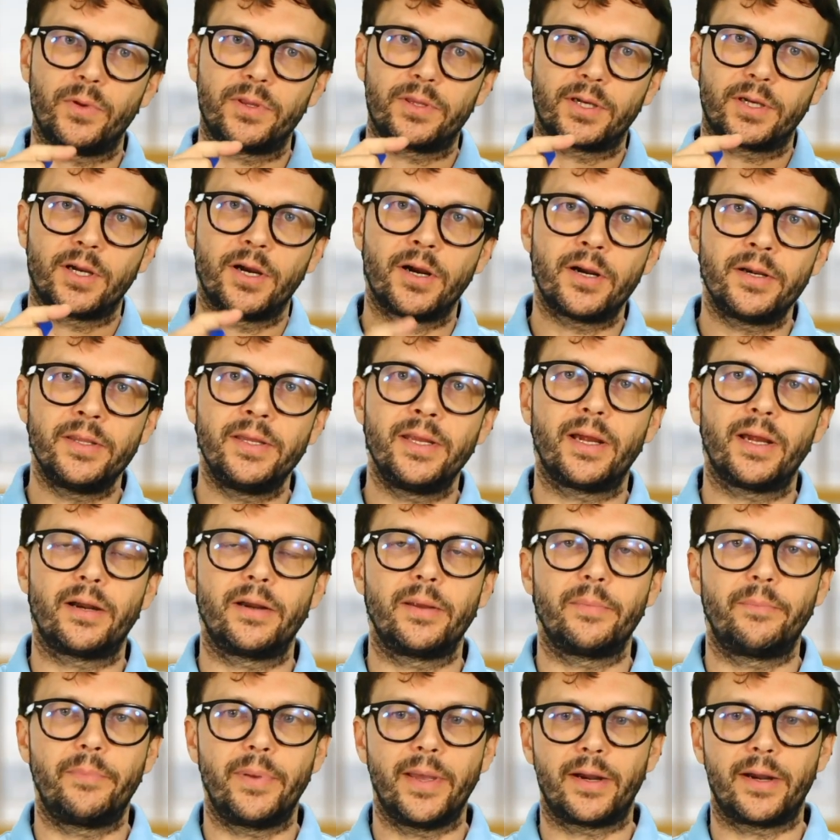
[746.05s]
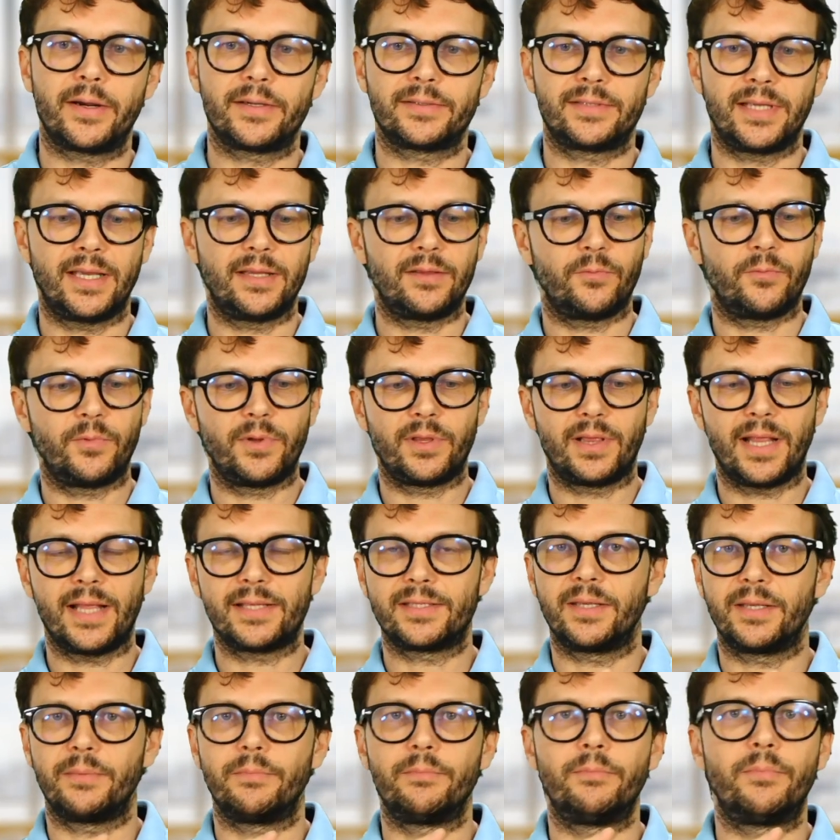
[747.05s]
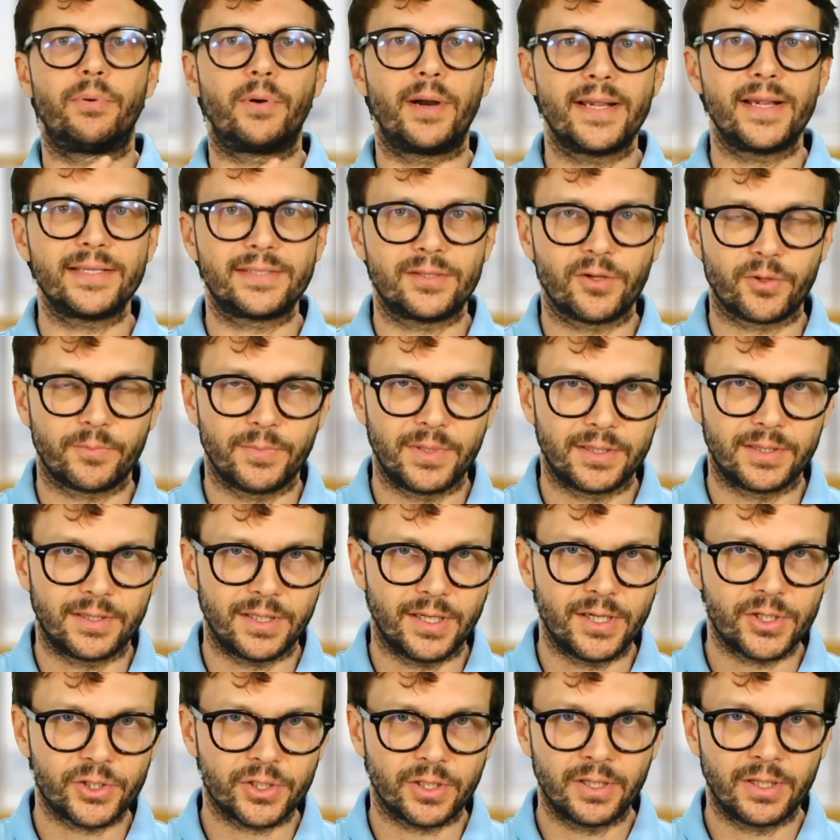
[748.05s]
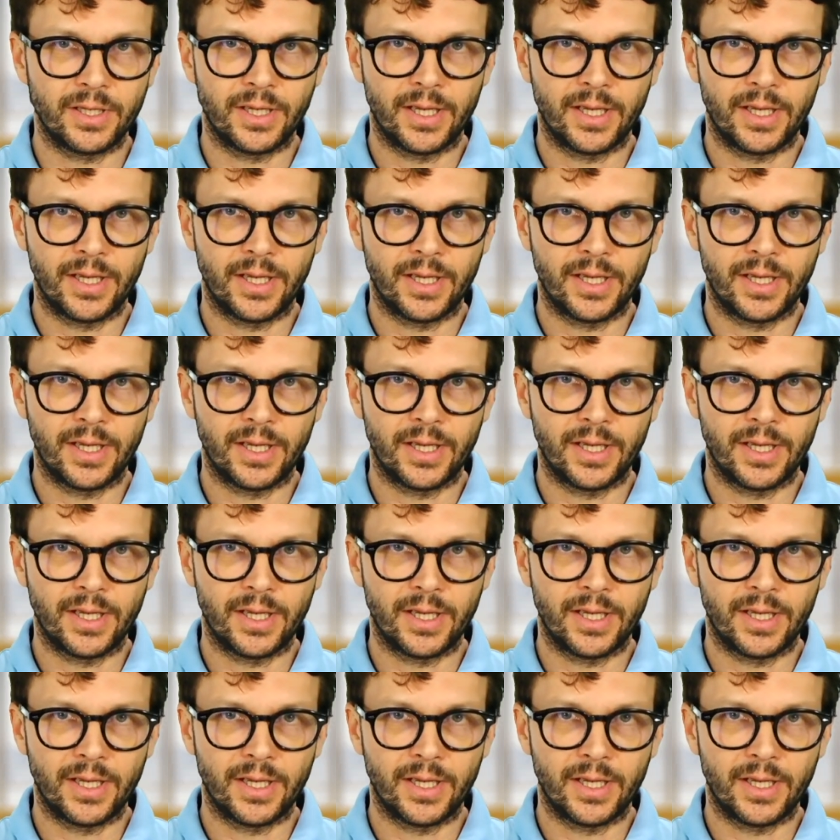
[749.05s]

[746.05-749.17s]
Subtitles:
hernia repairs, and with, let's say, breast augmentation,